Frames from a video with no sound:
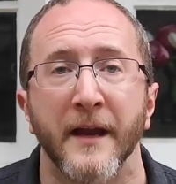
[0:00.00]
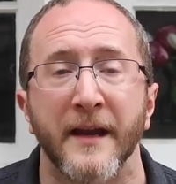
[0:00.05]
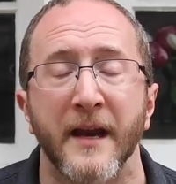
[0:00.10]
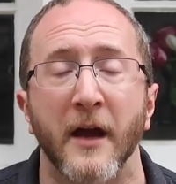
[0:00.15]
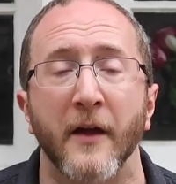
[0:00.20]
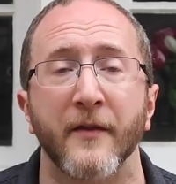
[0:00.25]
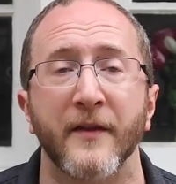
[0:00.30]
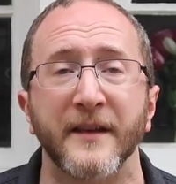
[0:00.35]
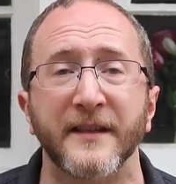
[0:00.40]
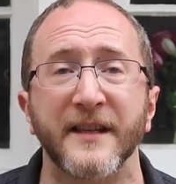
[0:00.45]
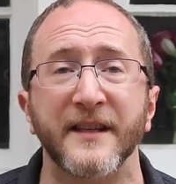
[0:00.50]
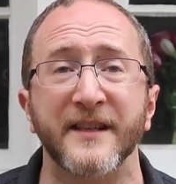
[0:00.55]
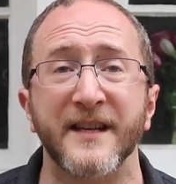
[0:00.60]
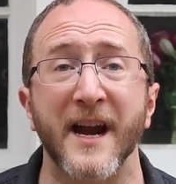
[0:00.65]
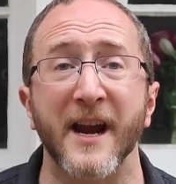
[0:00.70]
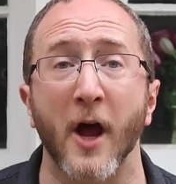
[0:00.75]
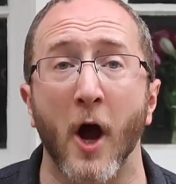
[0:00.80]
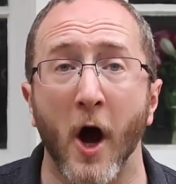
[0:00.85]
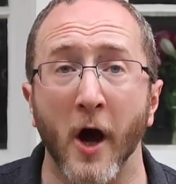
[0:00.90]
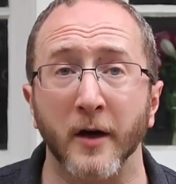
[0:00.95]
Now, this is
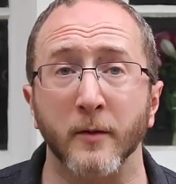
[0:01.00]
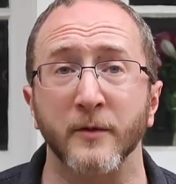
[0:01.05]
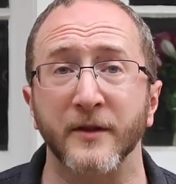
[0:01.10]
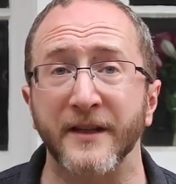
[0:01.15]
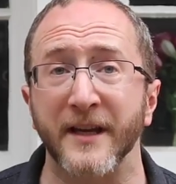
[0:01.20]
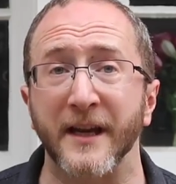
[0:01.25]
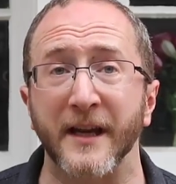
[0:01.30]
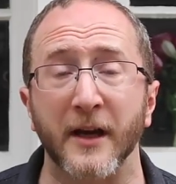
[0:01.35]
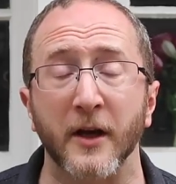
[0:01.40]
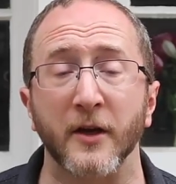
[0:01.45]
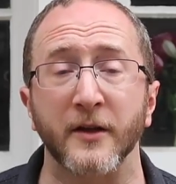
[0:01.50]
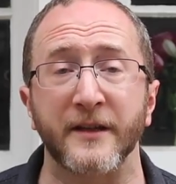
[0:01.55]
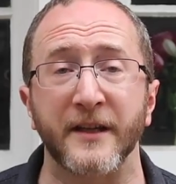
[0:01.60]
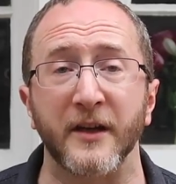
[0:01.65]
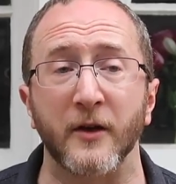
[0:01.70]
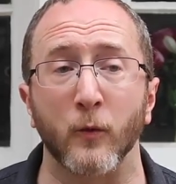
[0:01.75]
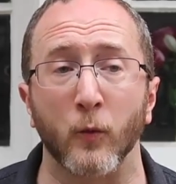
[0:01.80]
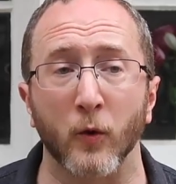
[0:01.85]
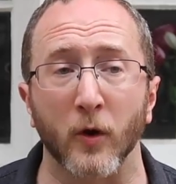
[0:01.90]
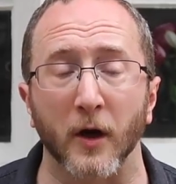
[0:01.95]
not 100%
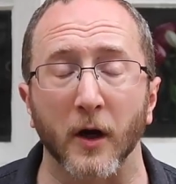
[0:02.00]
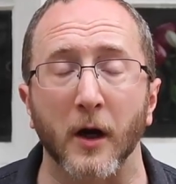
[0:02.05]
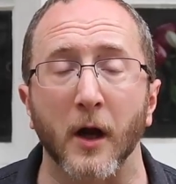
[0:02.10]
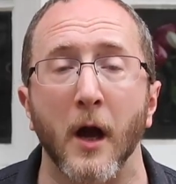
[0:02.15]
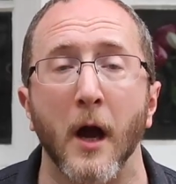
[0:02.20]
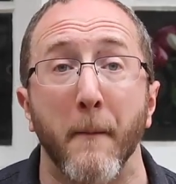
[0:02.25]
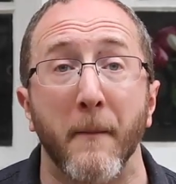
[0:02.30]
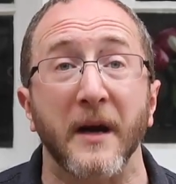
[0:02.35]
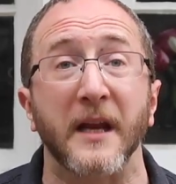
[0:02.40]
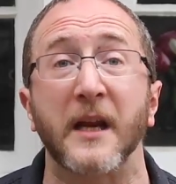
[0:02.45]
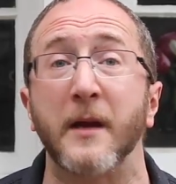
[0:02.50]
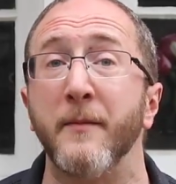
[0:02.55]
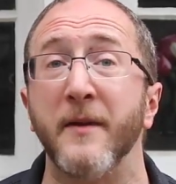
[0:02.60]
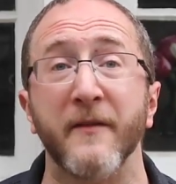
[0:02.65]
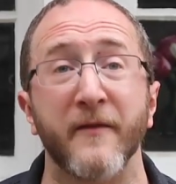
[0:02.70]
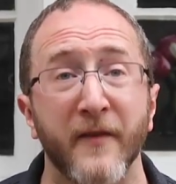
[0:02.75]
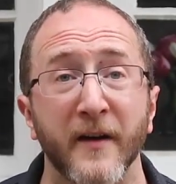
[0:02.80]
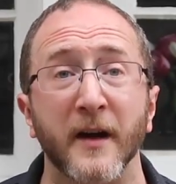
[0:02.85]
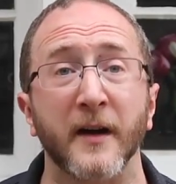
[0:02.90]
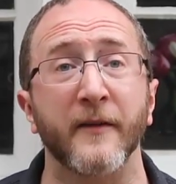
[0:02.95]
guaranteed to work, but it can
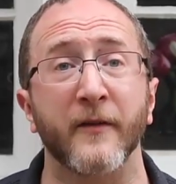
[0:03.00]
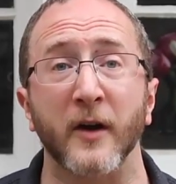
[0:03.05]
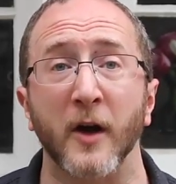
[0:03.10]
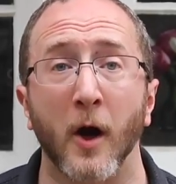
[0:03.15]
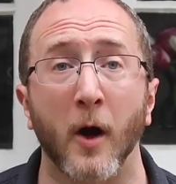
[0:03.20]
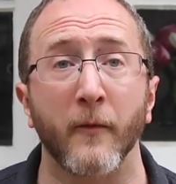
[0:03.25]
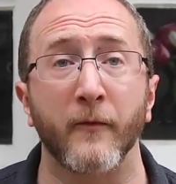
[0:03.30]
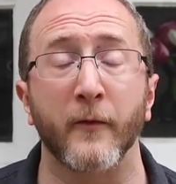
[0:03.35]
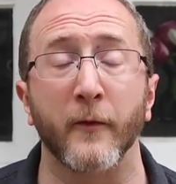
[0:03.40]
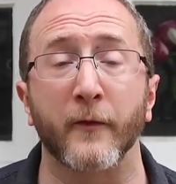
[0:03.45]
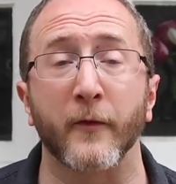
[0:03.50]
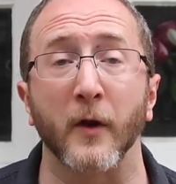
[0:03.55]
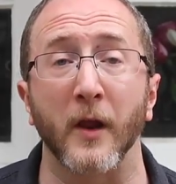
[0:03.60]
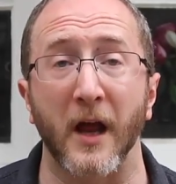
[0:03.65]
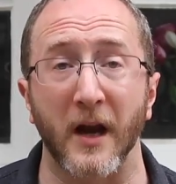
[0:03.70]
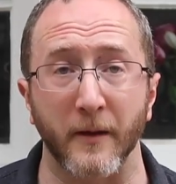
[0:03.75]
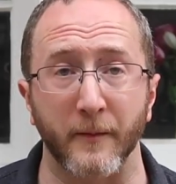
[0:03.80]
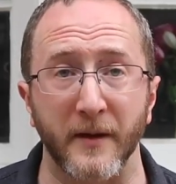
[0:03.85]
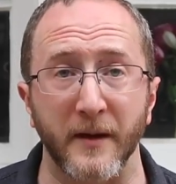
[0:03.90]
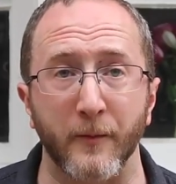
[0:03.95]
be very, very helpful for a
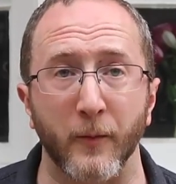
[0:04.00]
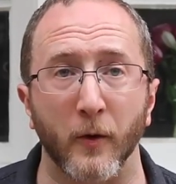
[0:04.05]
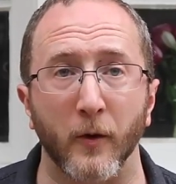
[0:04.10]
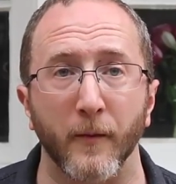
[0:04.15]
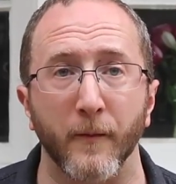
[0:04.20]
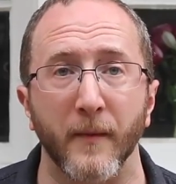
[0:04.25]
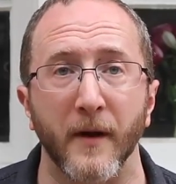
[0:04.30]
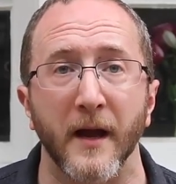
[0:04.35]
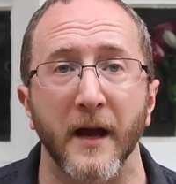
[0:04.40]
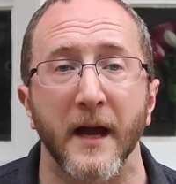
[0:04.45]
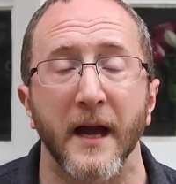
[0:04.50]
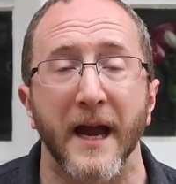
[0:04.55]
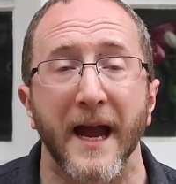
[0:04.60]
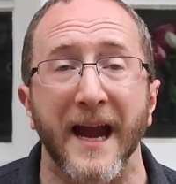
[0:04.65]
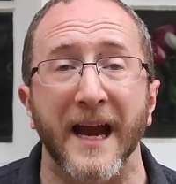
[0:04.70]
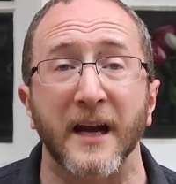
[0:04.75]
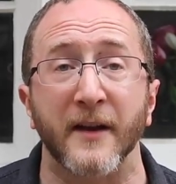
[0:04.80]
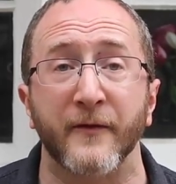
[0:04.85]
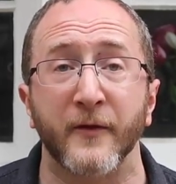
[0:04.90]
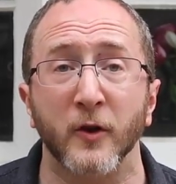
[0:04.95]
lot of people.
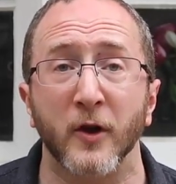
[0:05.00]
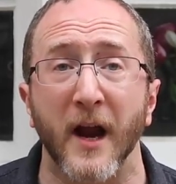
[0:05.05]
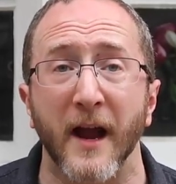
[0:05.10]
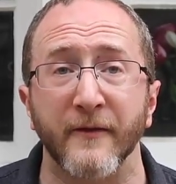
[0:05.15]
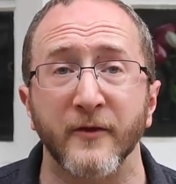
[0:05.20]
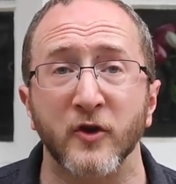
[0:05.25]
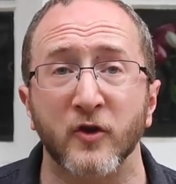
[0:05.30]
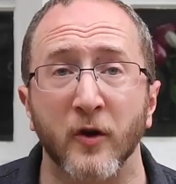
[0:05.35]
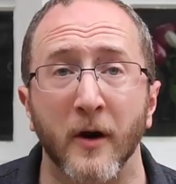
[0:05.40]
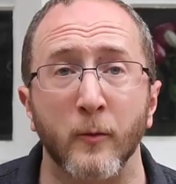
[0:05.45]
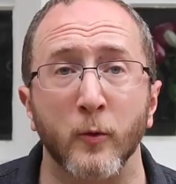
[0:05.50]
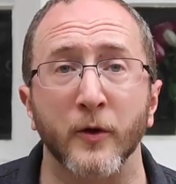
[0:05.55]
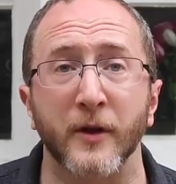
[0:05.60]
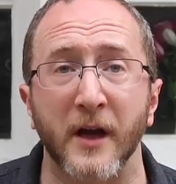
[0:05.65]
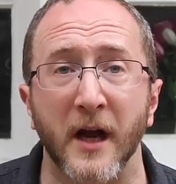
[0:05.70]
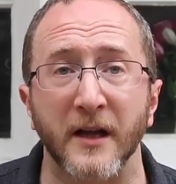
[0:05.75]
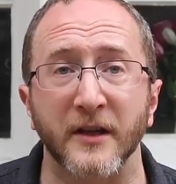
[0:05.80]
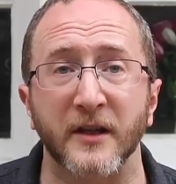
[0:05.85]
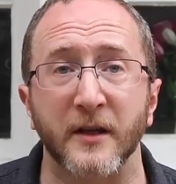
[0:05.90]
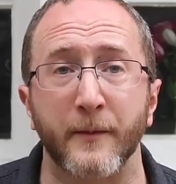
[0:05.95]
And if you're having trouble
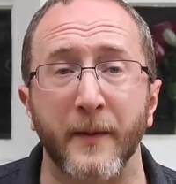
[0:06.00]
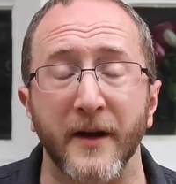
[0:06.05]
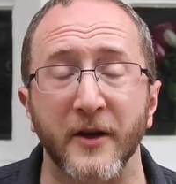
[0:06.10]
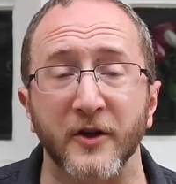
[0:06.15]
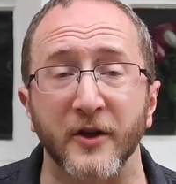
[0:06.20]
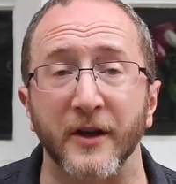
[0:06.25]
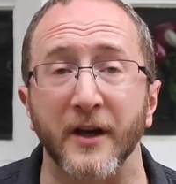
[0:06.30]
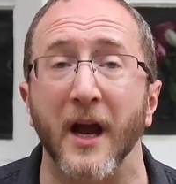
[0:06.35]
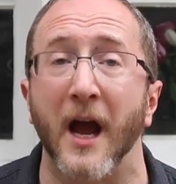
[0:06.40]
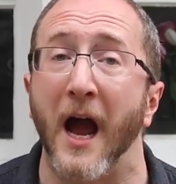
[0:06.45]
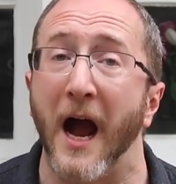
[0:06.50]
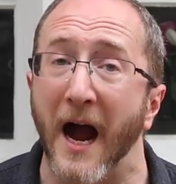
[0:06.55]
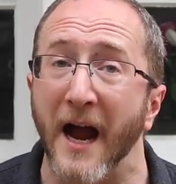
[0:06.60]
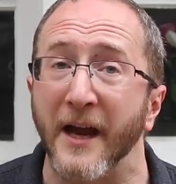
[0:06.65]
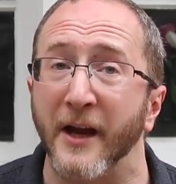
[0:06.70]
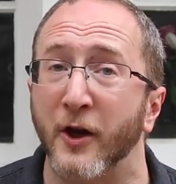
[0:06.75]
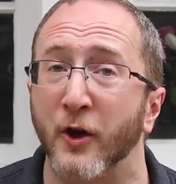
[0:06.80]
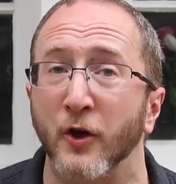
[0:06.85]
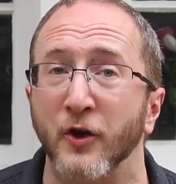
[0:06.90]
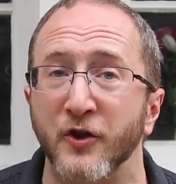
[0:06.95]
with constipation,
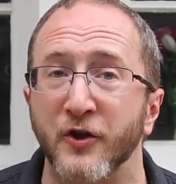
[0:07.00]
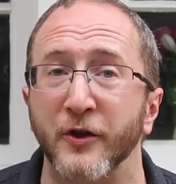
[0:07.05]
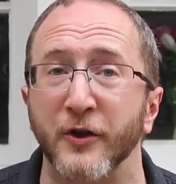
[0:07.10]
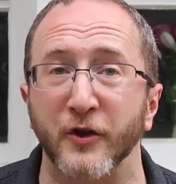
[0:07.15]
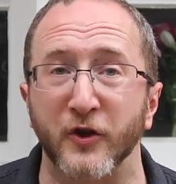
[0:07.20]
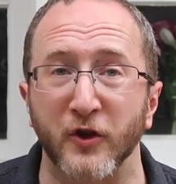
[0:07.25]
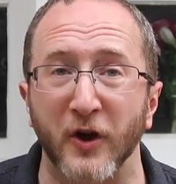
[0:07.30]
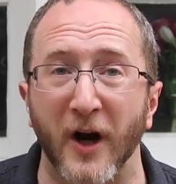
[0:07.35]
I encourage you to